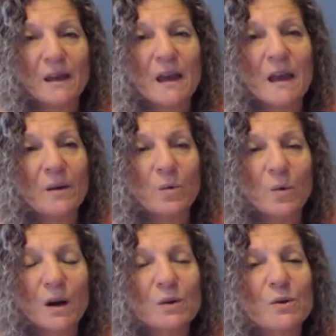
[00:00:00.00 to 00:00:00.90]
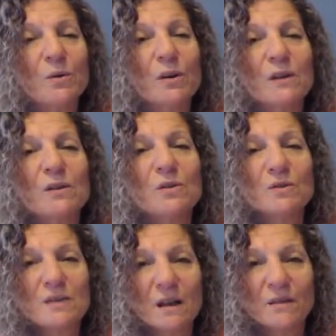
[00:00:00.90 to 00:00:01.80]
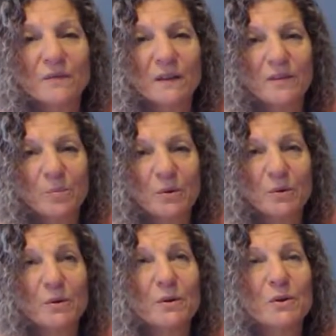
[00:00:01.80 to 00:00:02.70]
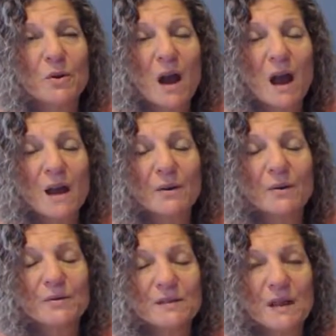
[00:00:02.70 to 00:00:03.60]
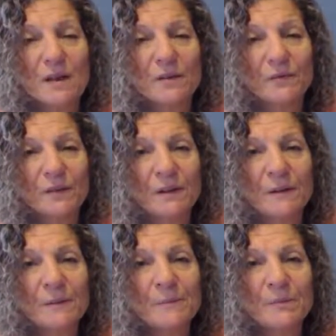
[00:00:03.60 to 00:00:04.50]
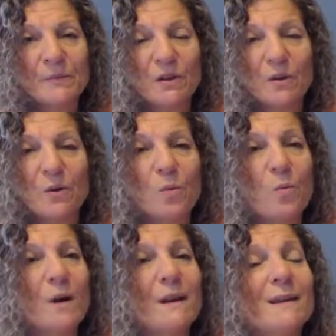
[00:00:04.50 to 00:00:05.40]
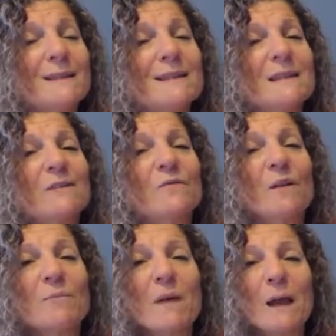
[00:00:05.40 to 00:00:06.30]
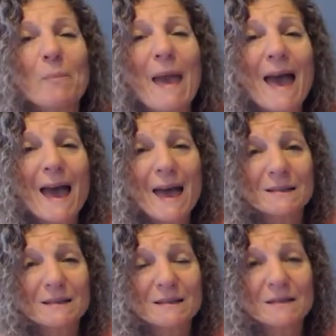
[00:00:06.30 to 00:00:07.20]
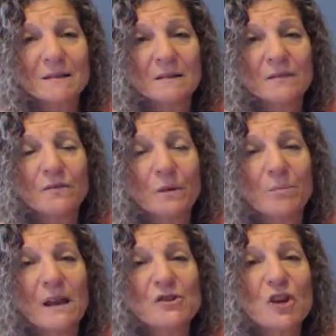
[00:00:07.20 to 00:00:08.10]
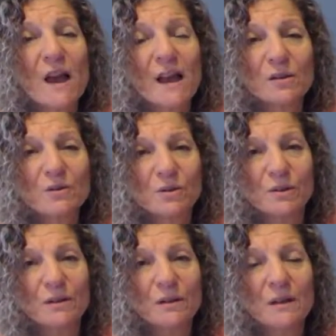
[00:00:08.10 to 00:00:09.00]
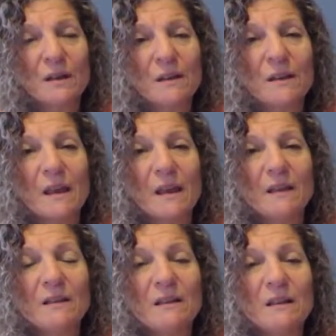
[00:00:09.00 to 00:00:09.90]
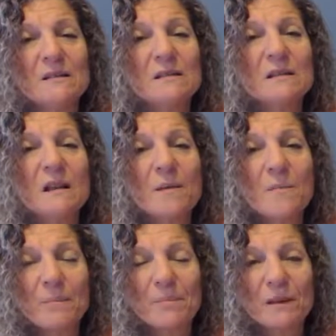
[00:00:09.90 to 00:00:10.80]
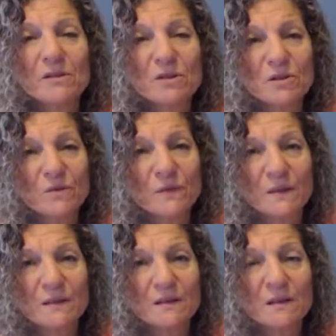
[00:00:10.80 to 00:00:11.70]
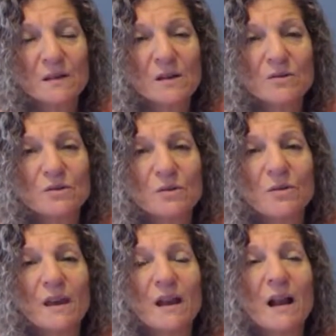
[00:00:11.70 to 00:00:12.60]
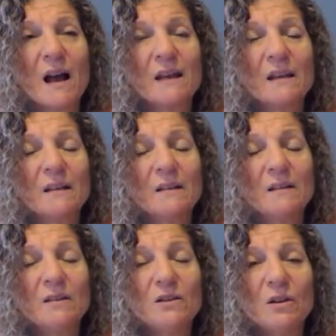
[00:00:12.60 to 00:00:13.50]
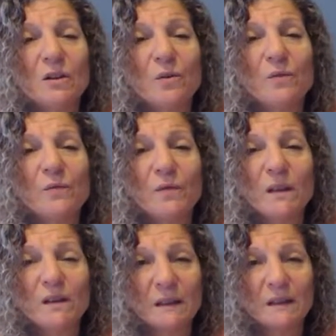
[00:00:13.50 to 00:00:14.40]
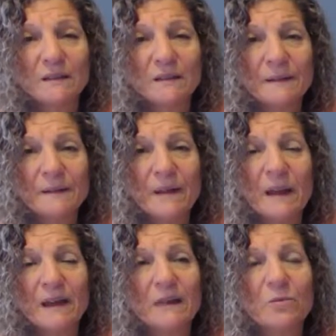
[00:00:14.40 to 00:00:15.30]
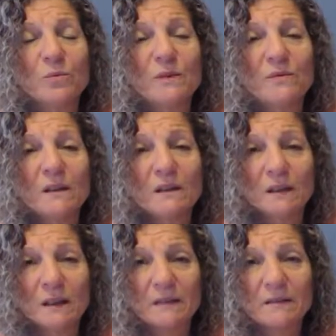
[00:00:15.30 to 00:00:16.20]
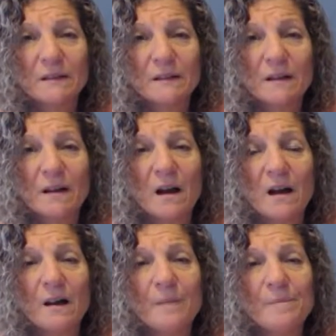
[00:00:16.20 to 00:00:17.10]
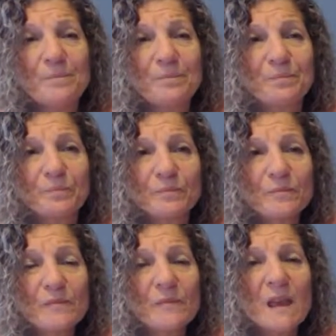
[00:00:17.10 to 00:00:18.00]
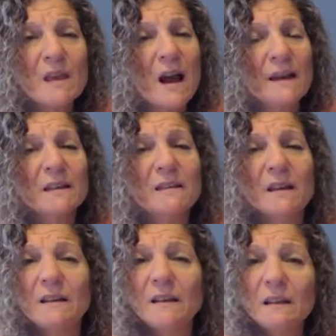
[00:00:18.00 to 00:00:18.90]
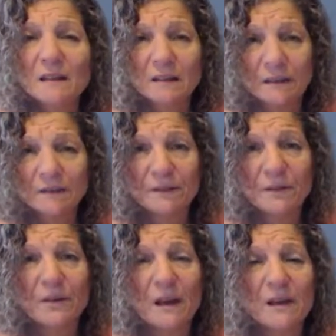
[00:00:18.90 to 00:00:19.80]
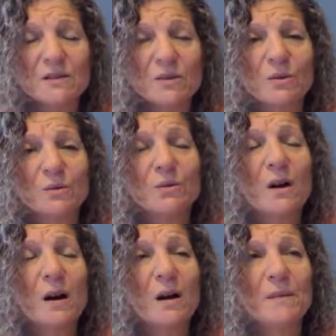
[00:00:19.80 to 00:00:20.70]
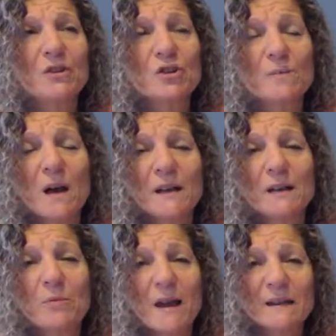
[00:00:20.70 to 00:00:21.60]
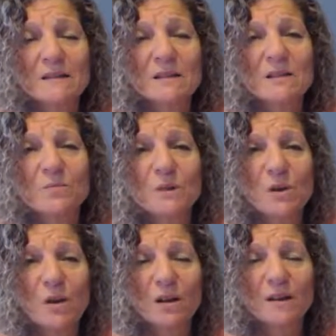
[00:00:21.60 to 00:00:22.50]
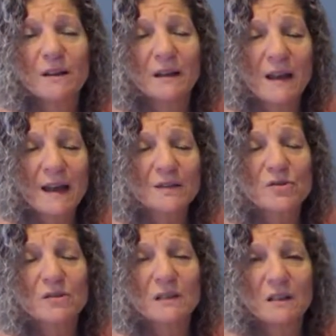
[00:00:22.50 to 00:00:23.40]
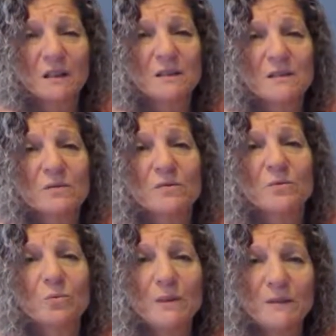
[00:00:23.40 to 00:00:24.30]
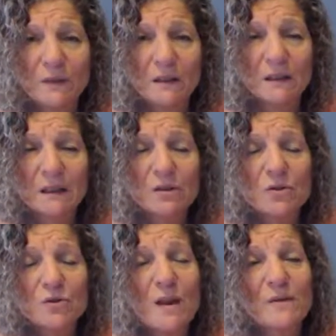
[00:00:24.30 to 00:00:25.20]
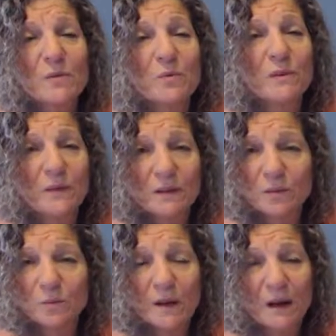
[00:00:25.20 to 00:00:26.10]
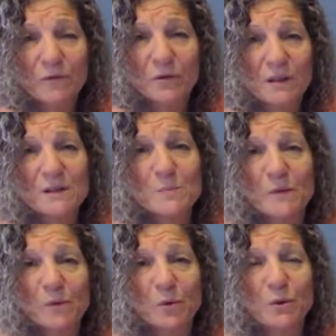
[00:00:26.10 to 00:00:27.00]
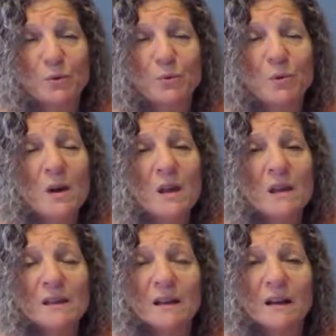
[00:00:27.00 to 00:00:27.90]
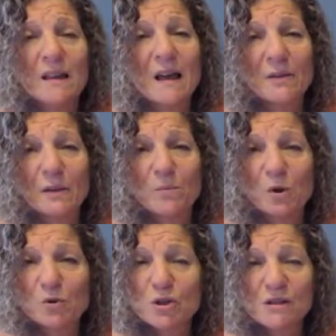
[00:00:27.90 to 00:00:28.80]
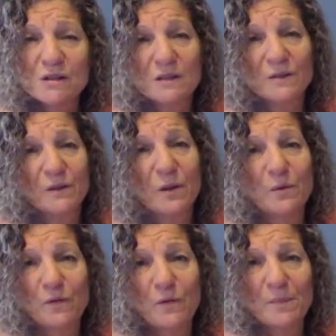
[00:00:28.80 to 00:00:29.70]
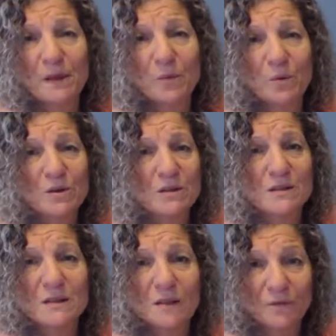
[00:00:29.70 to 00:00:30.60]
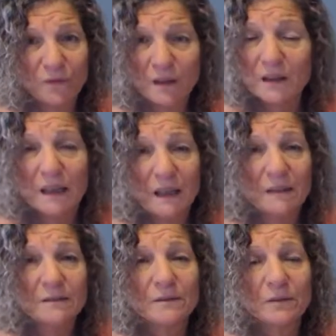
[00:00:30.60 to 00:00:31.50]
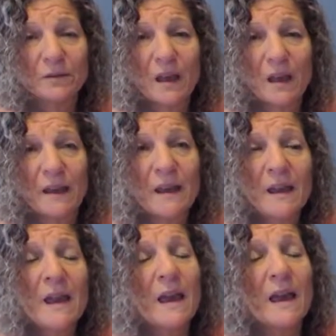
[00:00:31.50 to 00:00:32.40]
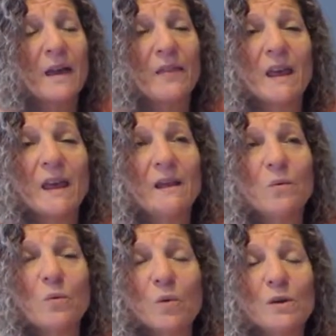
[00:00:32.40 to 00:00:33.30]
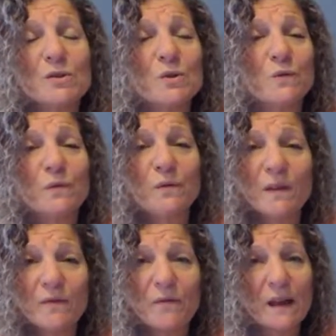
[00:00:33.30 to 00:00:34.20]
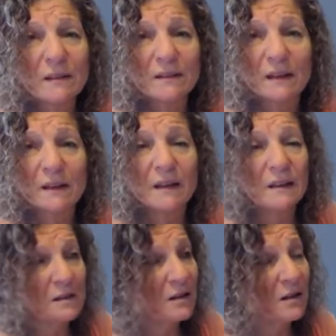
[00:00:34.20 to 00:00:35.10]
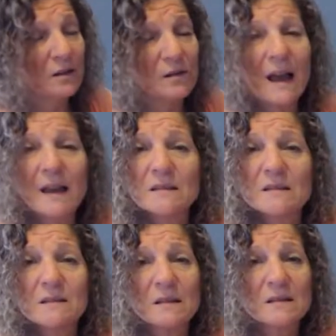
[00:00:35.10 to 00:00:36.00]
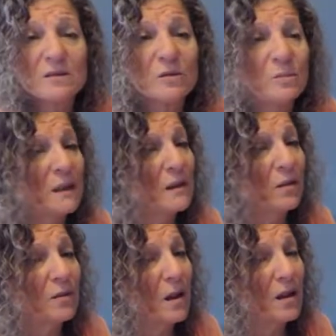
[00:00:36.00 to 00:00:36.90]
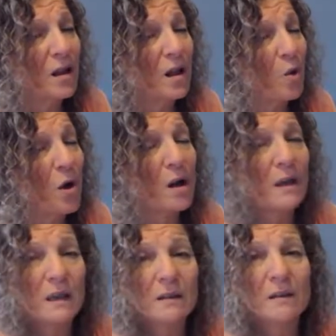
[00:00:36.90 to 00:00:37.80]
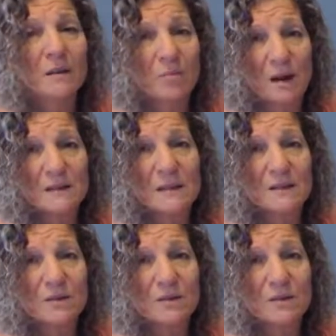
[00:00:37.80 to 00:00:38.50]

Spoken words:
And where you look at yourself in the mirror, your higher self. You know, what is it from my past, from my childhood, that needs to come up and surface so that I can, you know, feel it, I can reveal it, and I can then heal it. Okay, so in shamanic practice, we call it, it actually is reveal it, because you have to reveal whatever it is before you can allow the emotions to flow from it, which is the feeling it. Okay, and then once you've felt it, and you know, guys, this could be a long healing process.